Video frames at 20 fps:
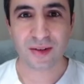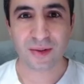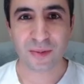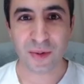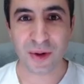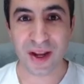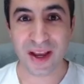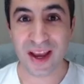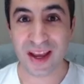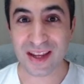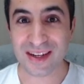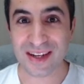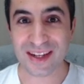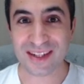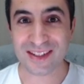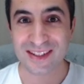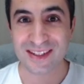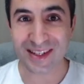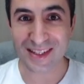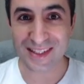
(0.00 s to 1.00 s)
What I had
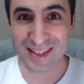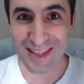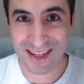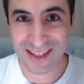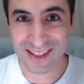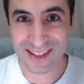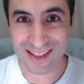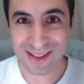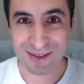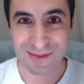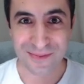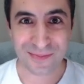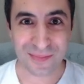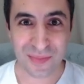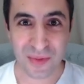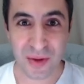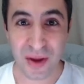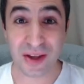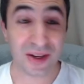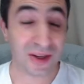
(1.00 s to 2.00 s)
next is this,
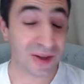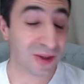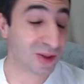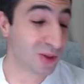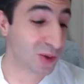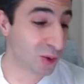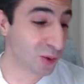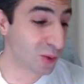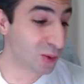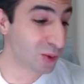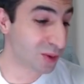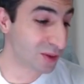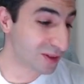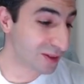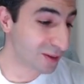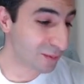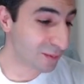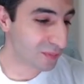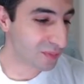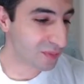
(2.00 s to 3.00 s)
and it is
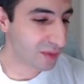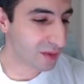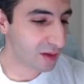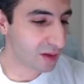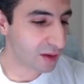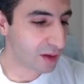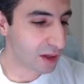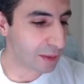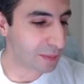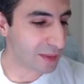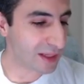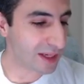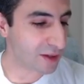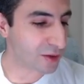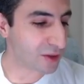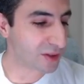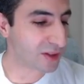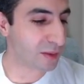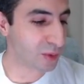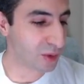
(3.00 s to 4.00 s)
called
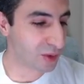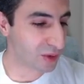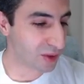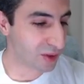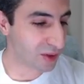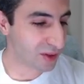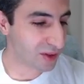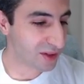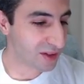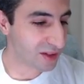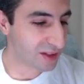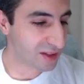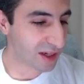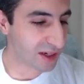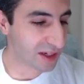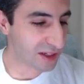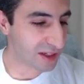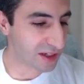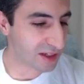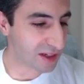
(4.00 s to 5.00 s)
Miyao-samu no
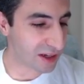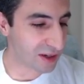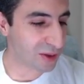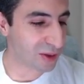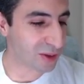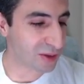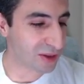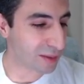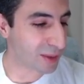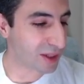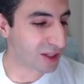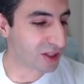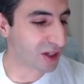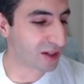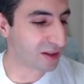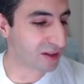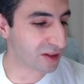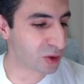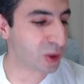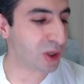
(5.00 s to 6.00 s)
Saki ni dango tabe
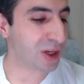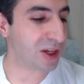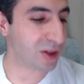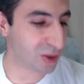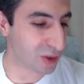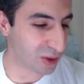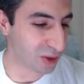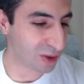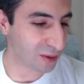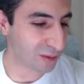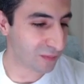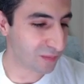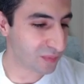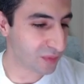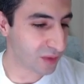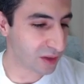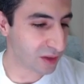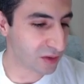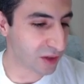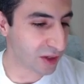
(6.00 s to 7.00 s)
chatta drink
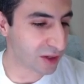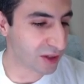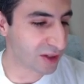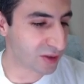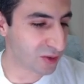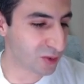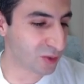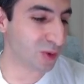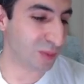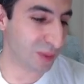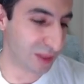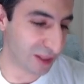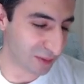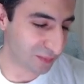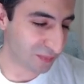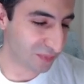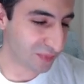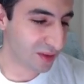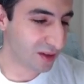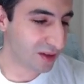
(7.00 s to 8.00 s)
Naruga sobi.
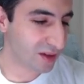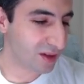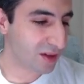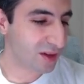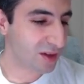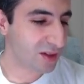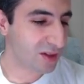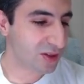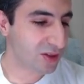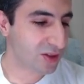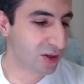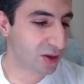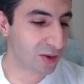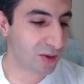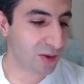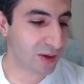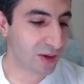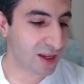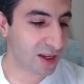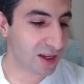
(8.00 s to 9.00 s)

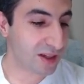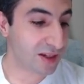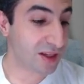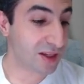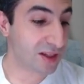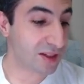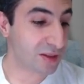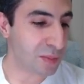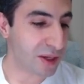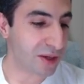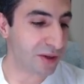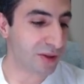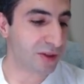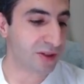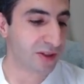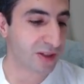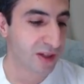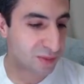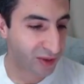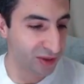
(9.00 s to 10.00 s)
So it is
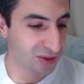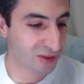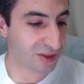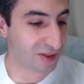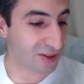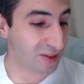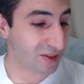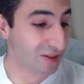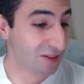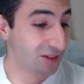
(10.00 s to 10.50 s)
Miyao-samu's